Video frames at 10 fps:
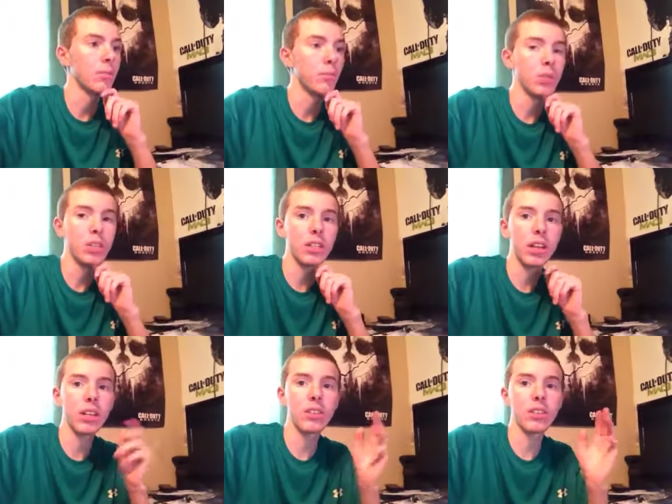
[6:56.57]
but yeah,
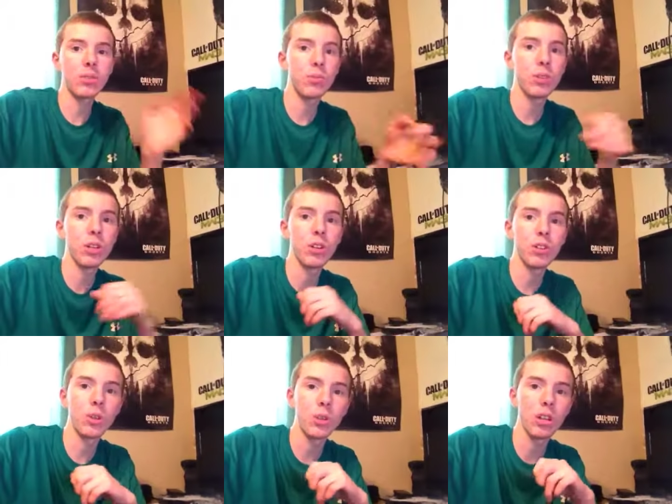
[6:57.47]
guys, this video is
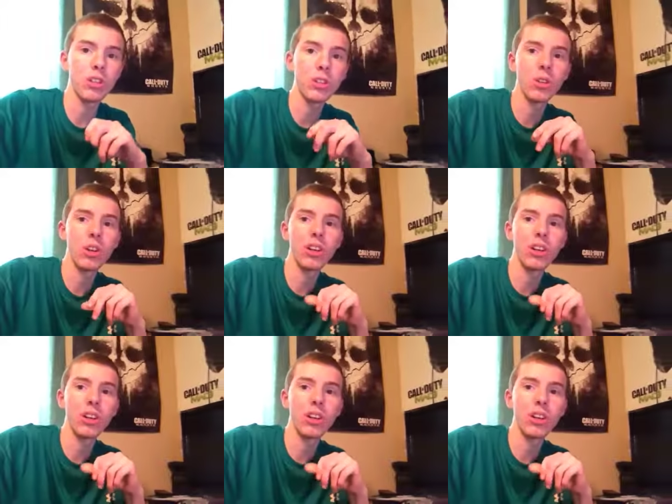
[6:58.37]
going on too long.